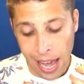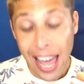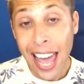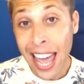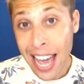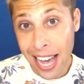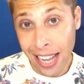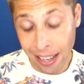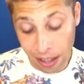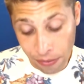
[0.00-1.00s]

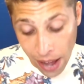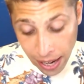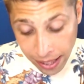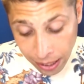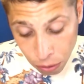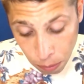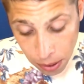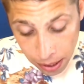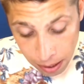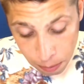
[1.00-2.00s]
And the fact that it's
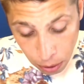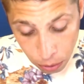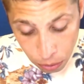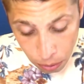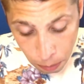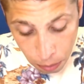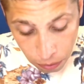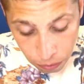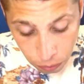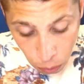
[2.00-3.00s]
repeated both
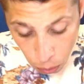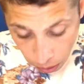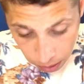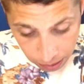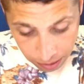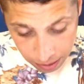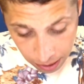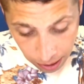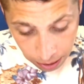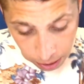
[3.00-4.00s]
before, let's
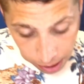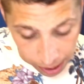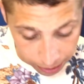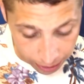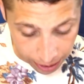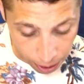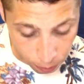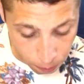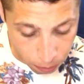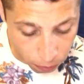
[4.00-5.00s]
see here, I'll highlight now,
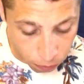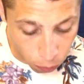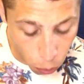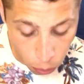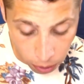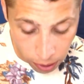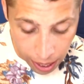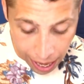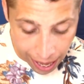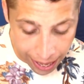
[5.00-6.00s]
before
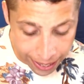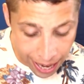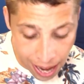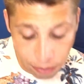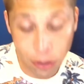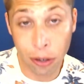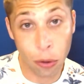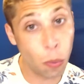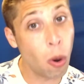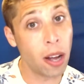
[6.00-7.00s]
and after the
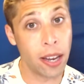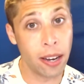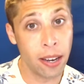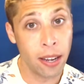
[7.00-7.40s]
one